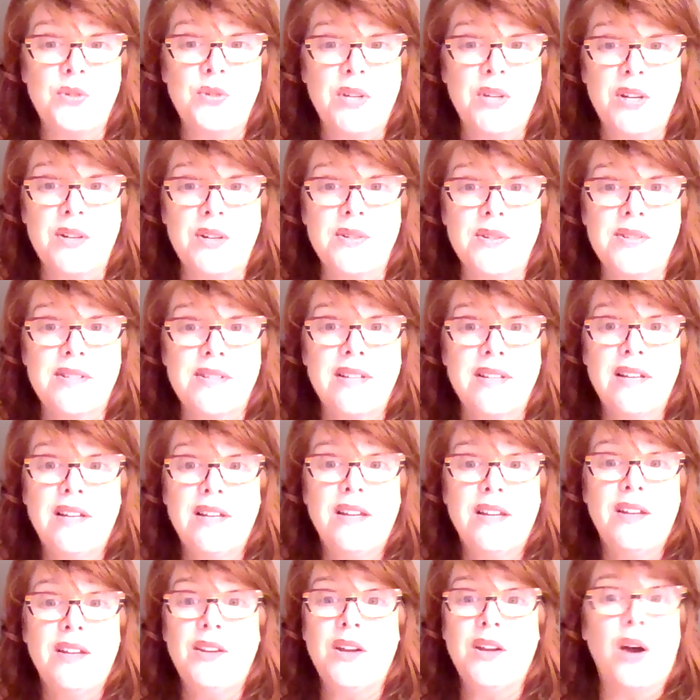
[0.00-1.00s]
two years,
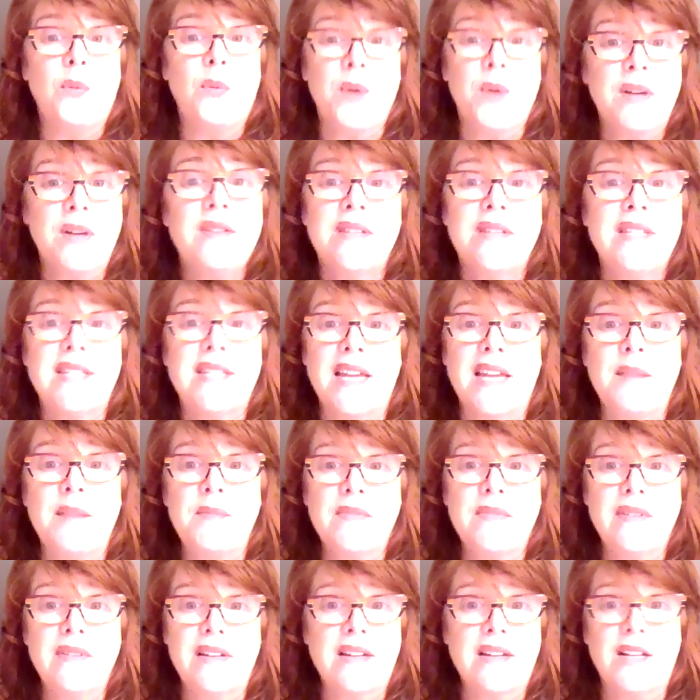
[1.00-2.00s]
y'all wear the
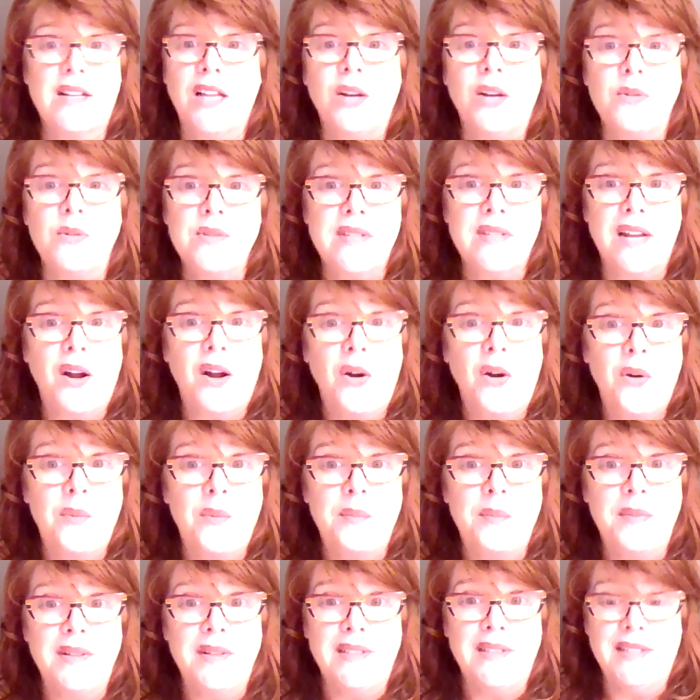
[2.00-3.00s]
same clothes at
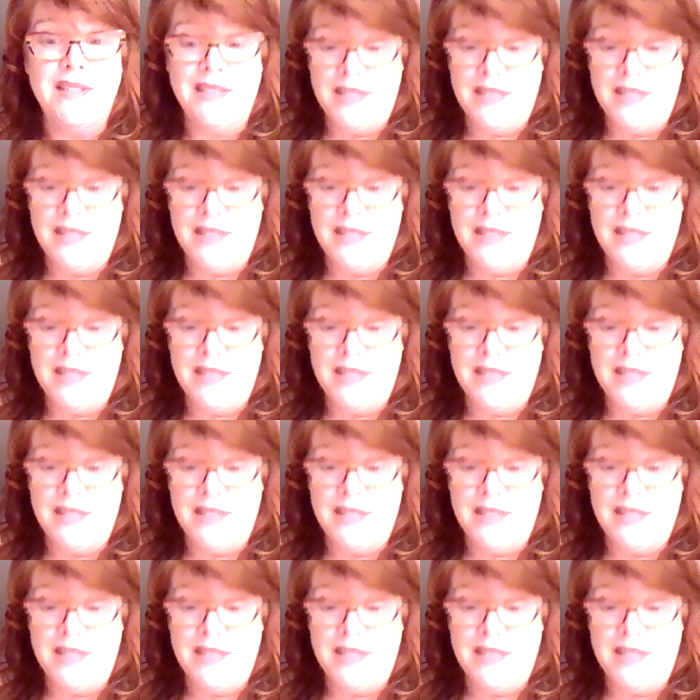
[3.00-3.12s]
home,